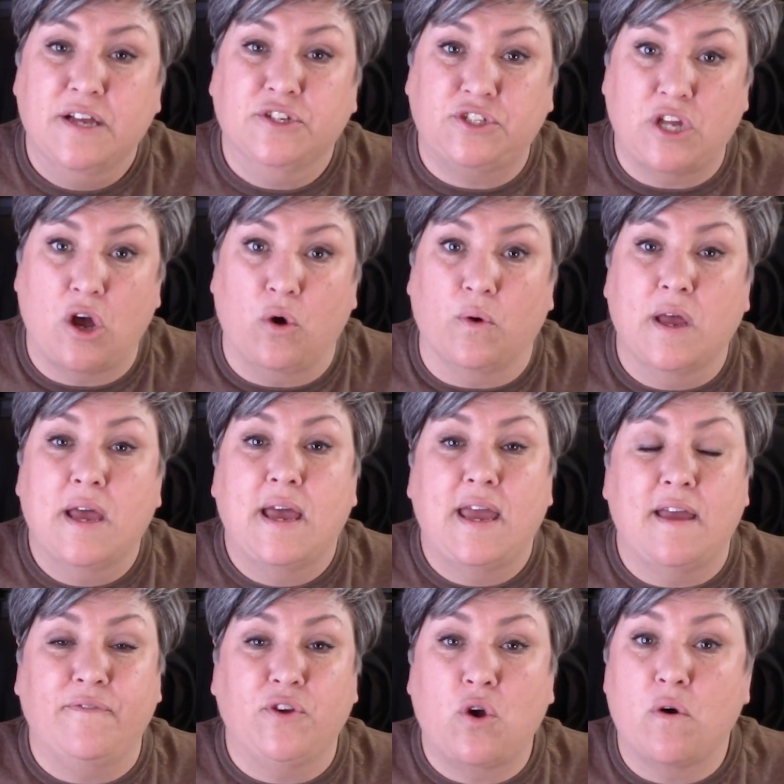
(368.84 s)
So
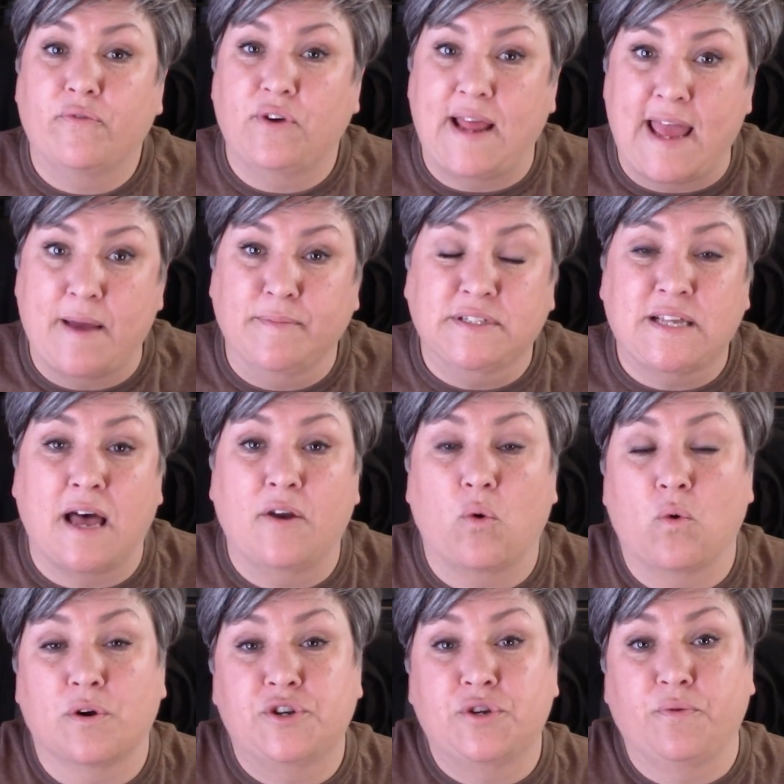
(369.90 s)
if you go over to Amazon
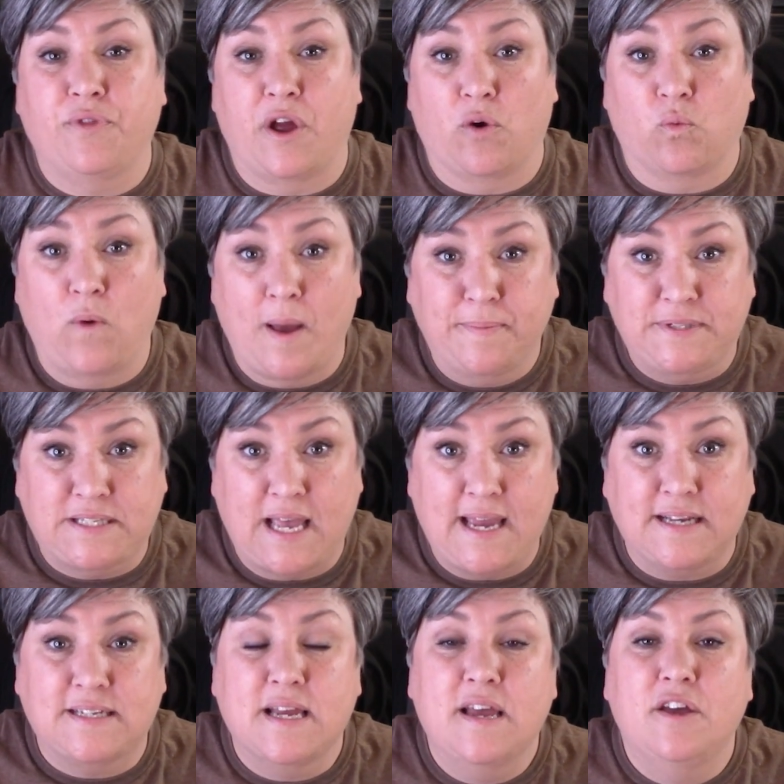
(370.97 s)
or to their
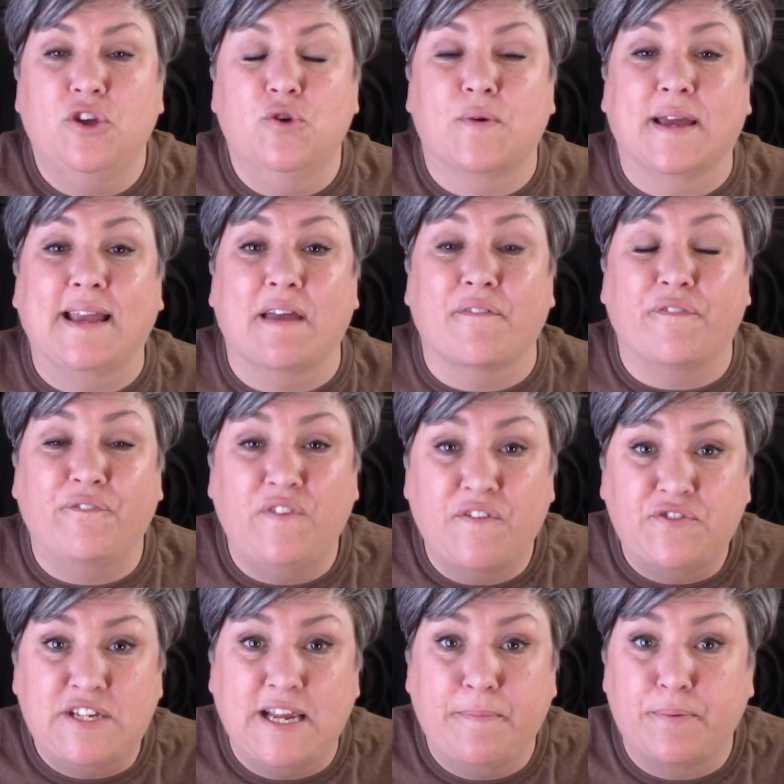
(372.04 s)
website, you can get
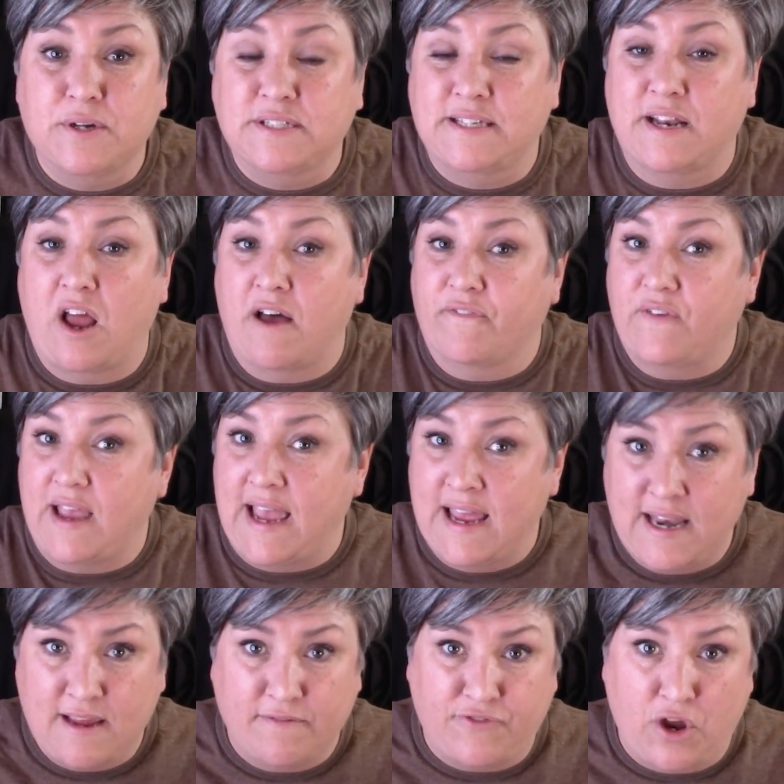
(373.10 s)
15% off
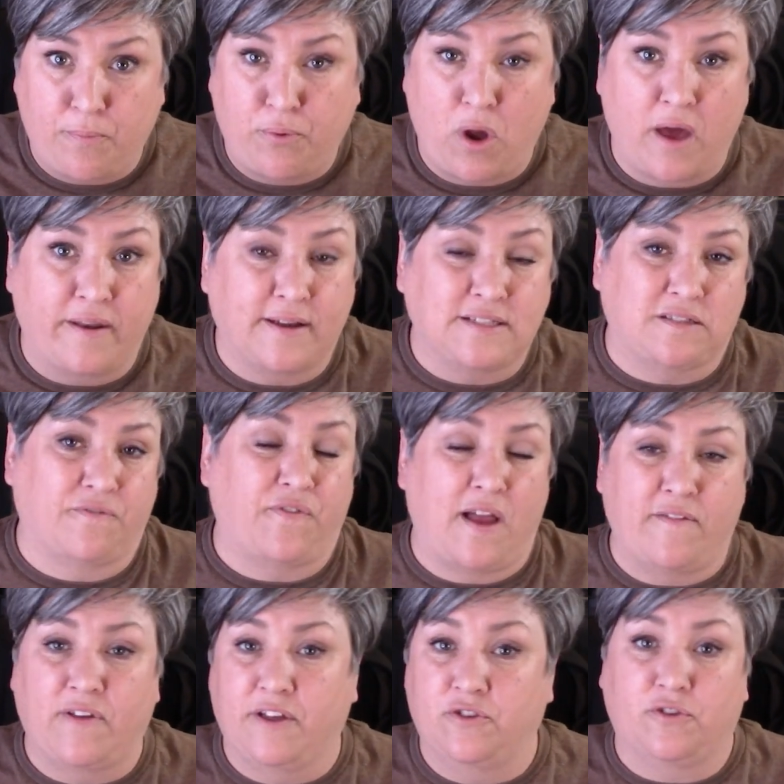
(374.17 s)
any of their products, the
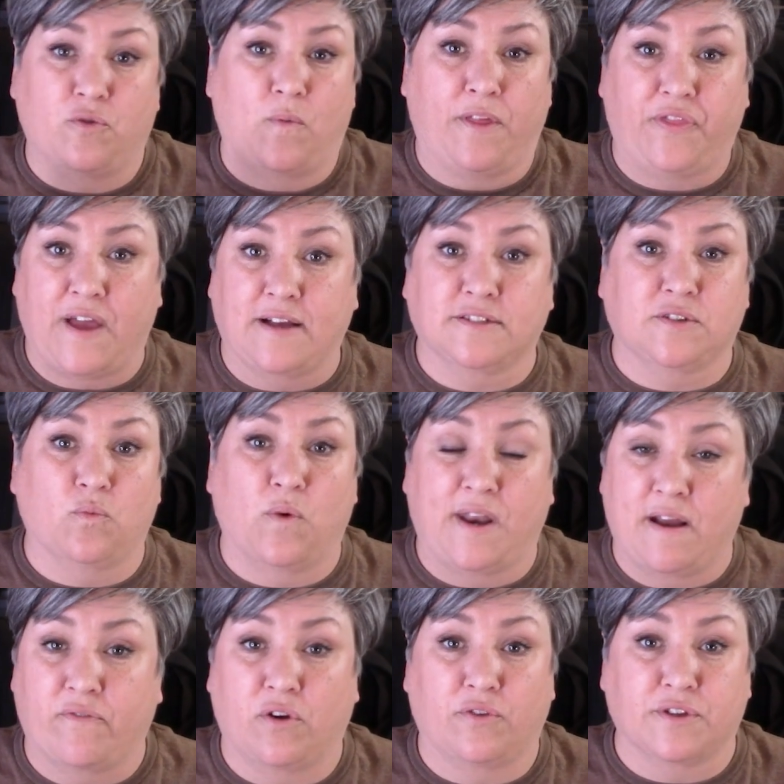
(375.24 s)
500, the 1000,
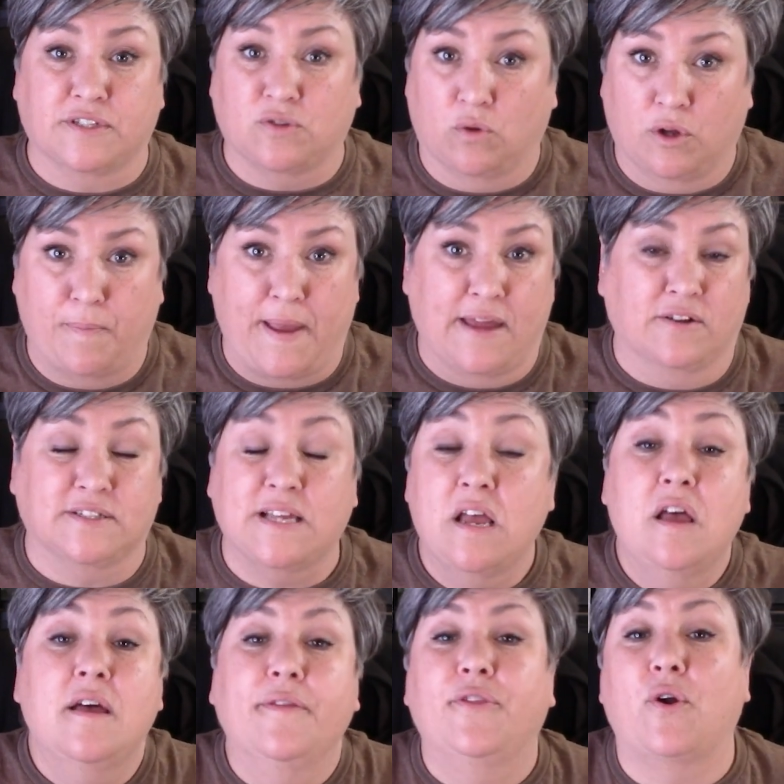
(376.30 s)
whatever, the solar panels.
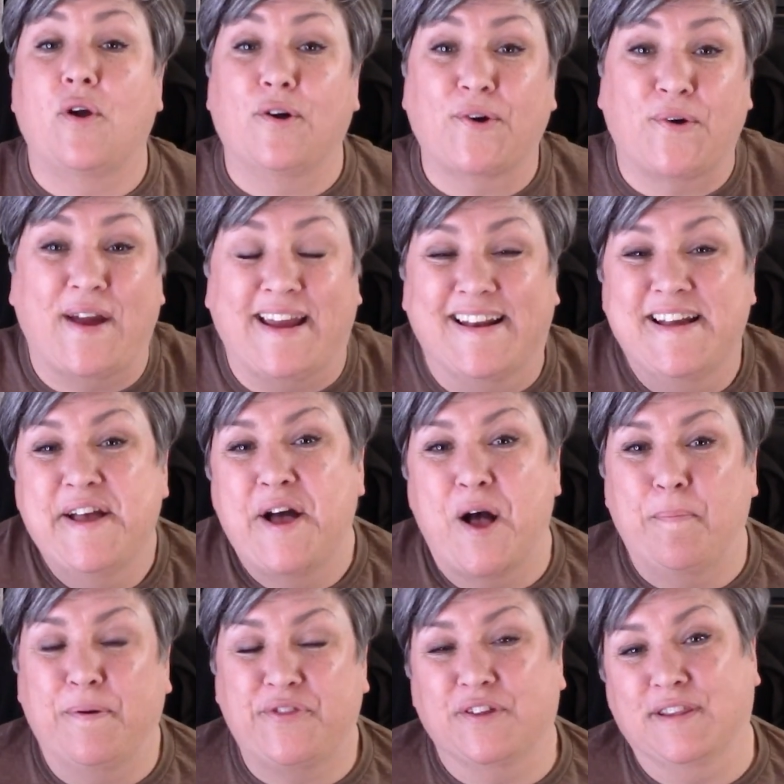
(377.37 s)
They're all great.
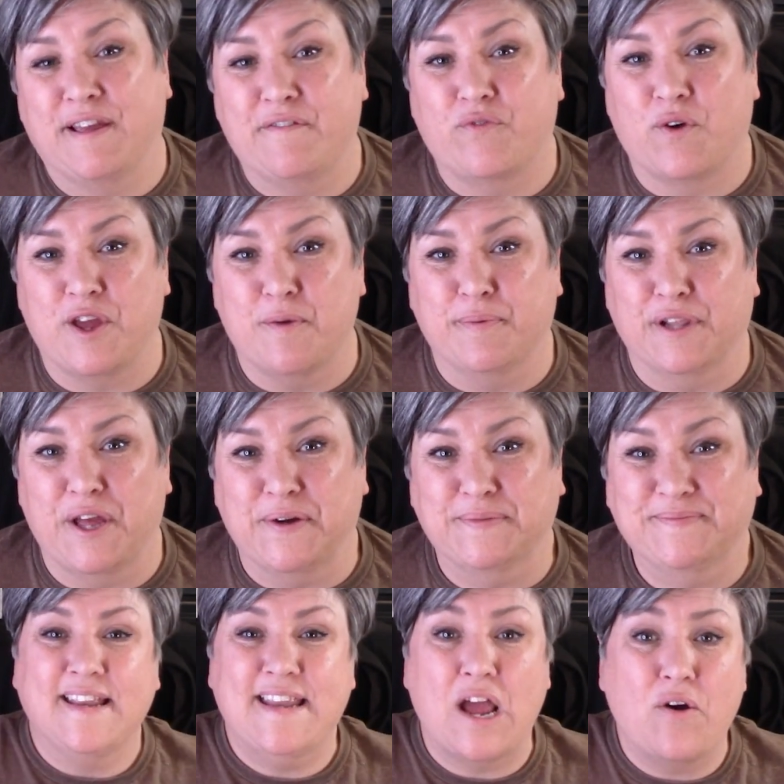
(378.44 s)
I'll put the link for you below.
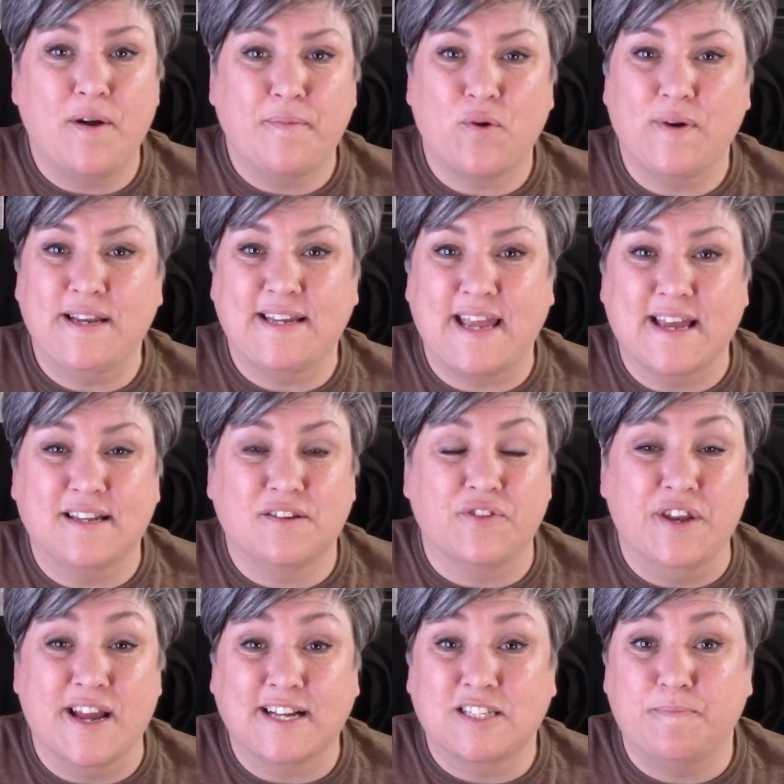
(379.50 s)
Now I'm going to get to the
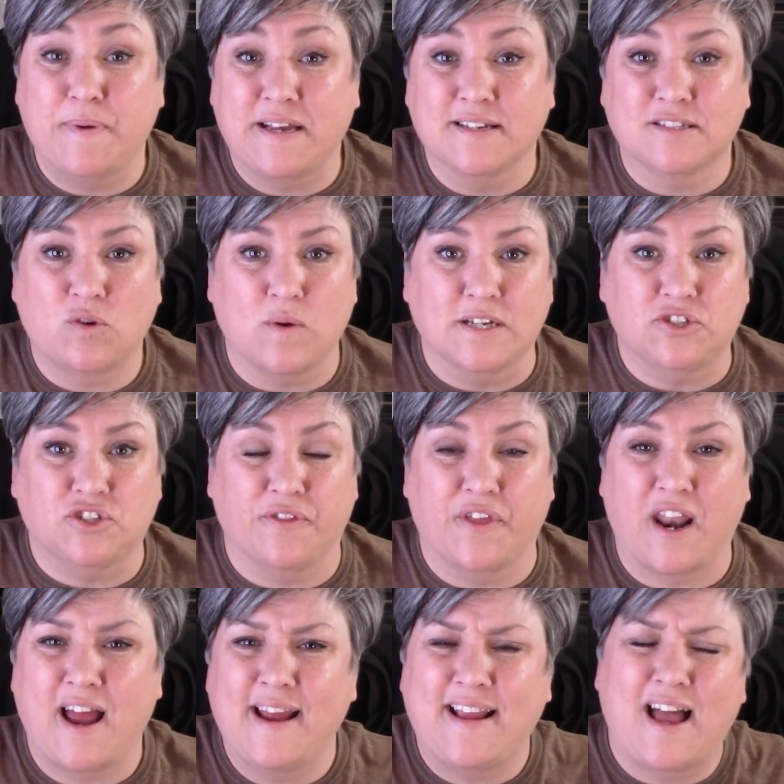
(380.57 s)
next biggest question
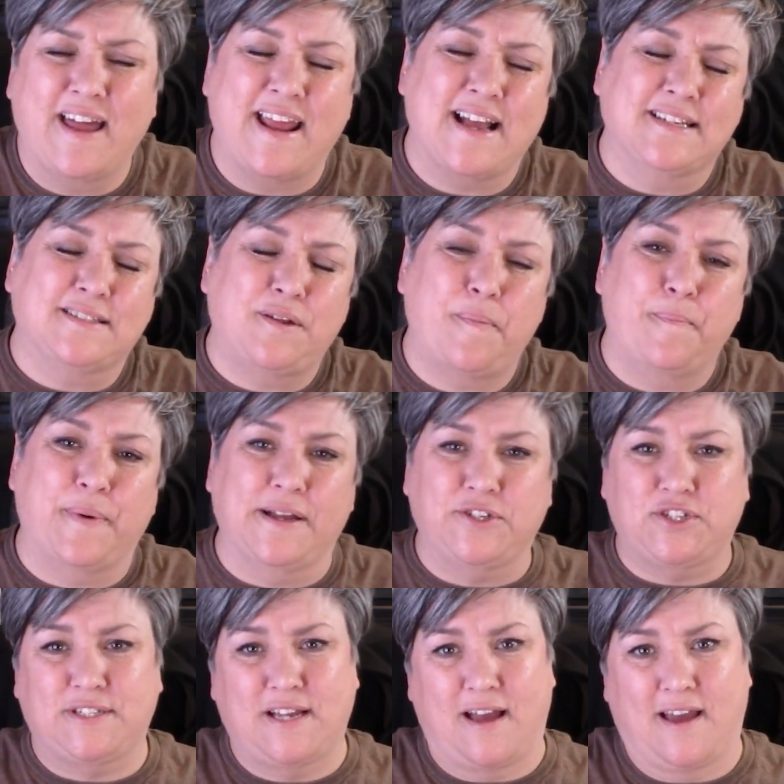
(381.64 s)
that I got asked a
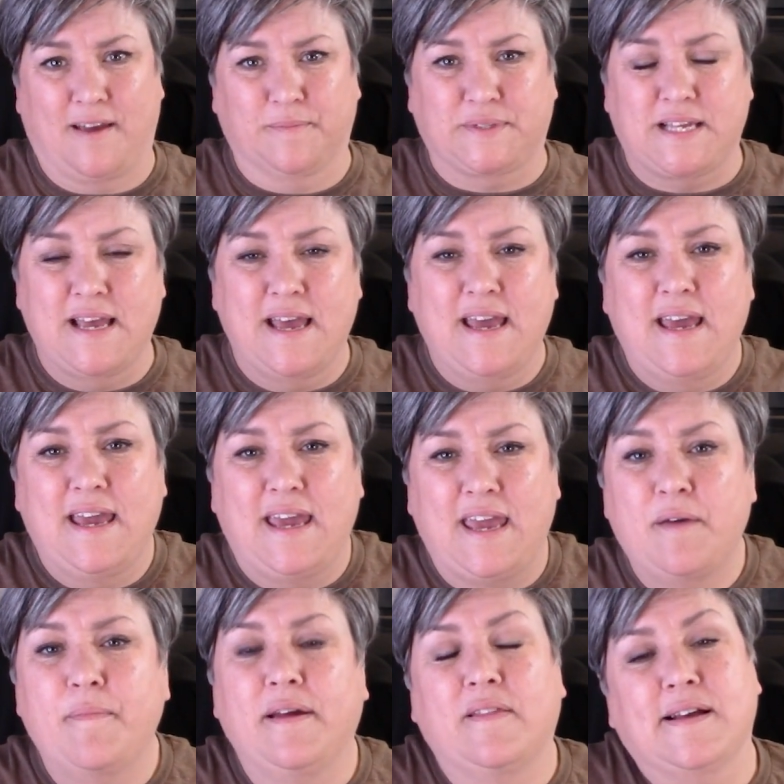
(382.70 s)
bunch of times
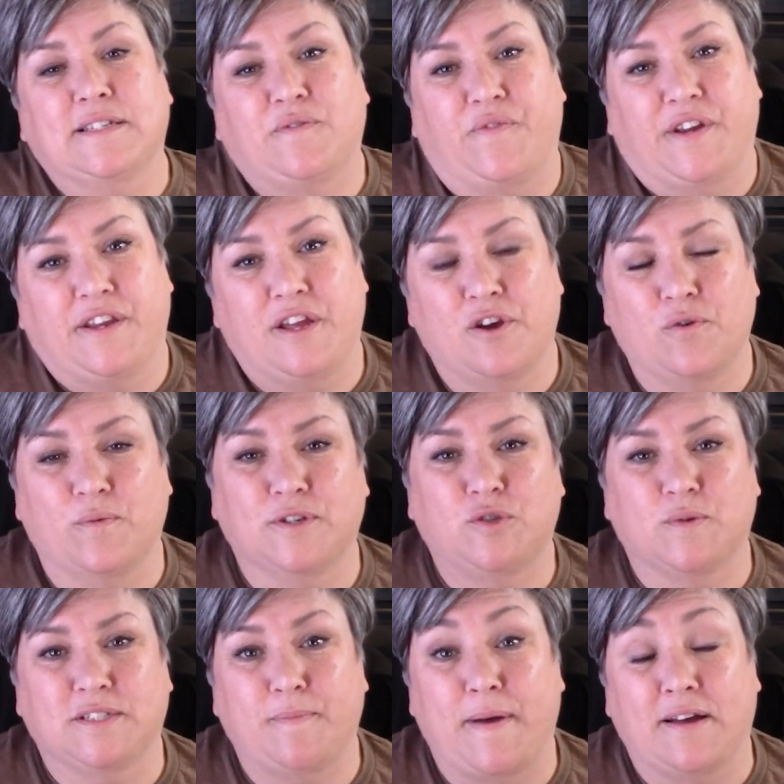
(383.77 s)
in my last video, which
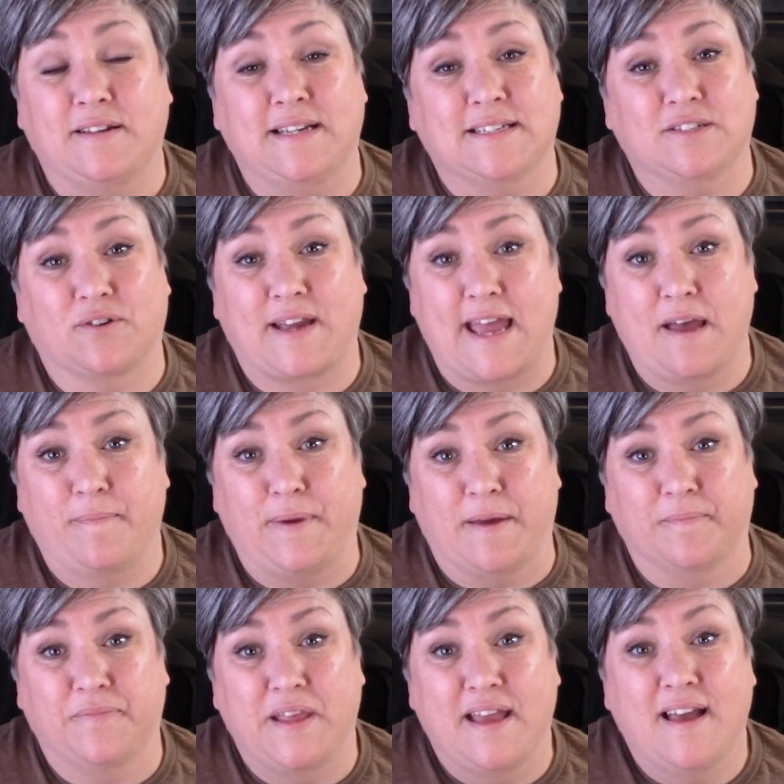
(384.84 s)
was about desert
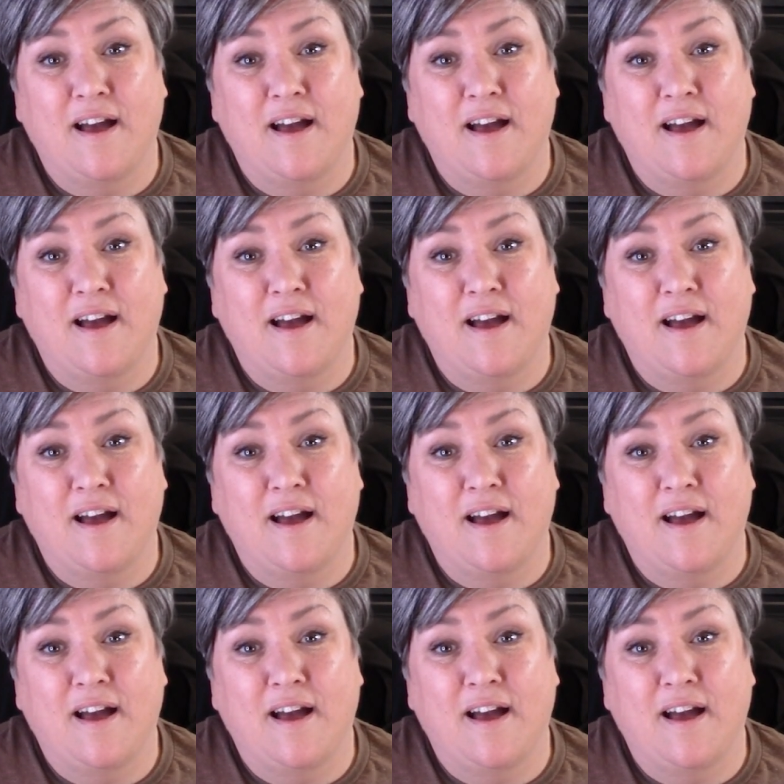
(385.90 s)
camping.